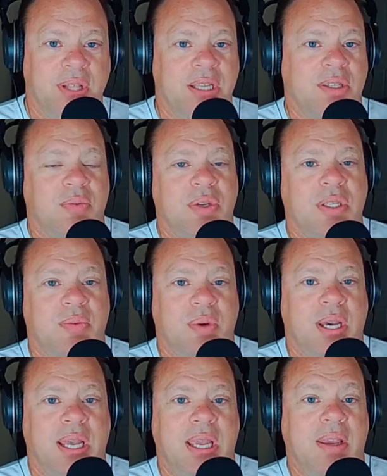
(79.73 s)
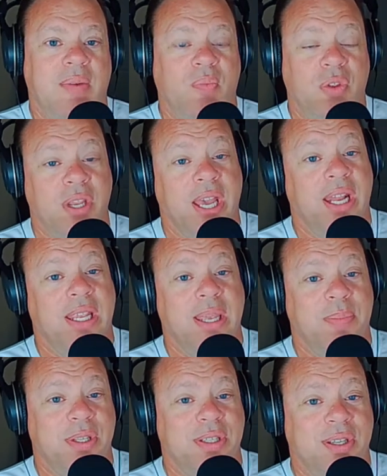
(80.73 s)
That's the reason why you gotta
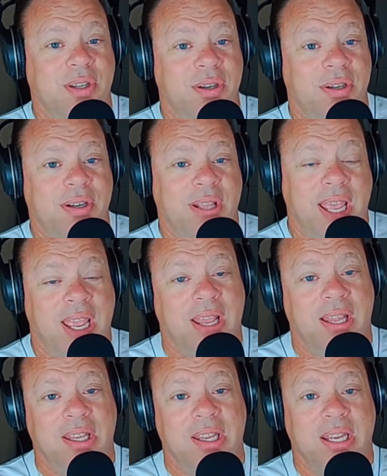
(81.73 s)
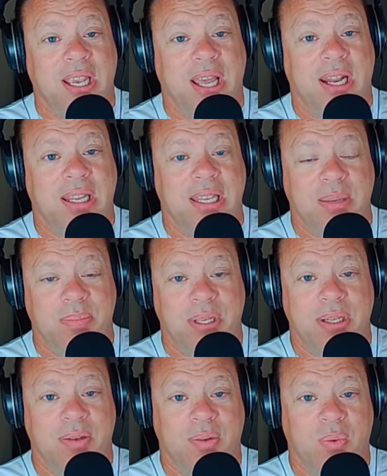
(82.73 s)
keep it secured and you gotta keep
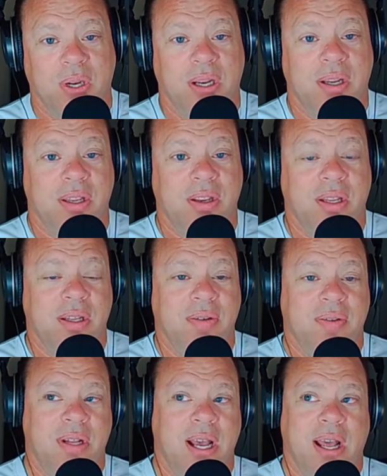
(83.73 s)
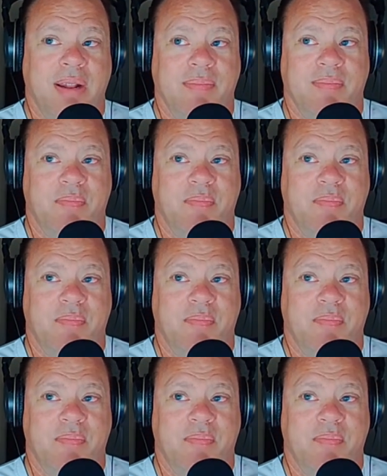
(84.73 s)
it to where you can not